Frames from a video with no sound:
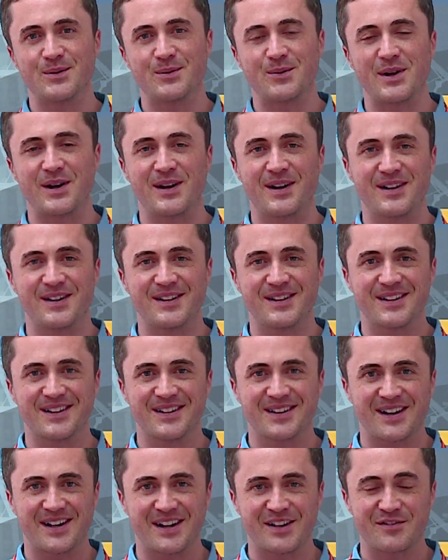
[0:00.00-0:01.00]
while
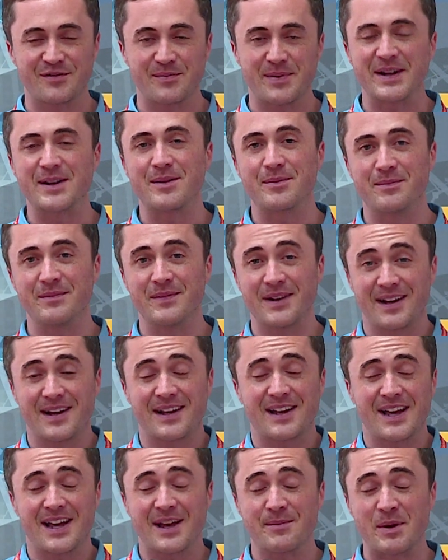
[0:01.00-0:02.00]
I
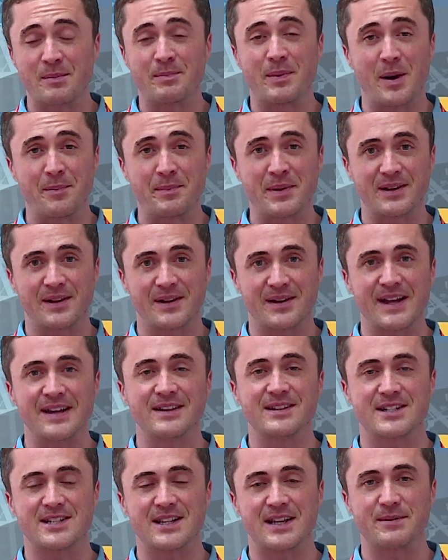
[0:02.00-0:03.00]
am a popular
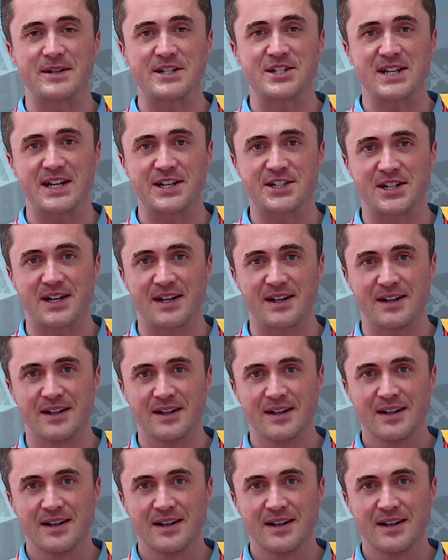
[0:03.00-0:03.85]
English language teacher,